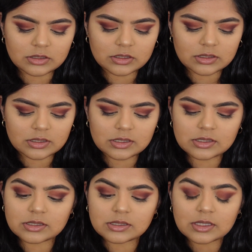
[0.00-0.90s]
just to
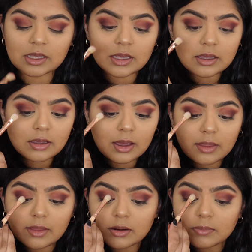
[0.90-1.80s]
see
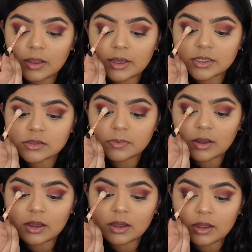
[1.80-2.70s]
how that applies,
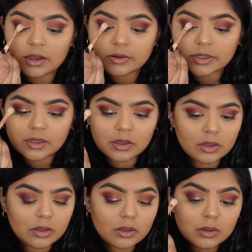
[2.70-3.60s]
but I already,
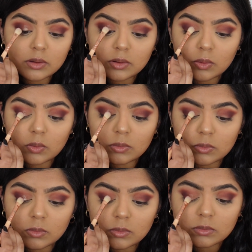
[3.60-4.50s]

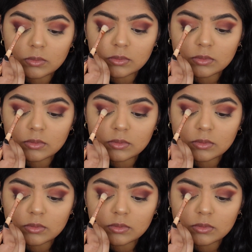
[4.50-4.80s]
ooh.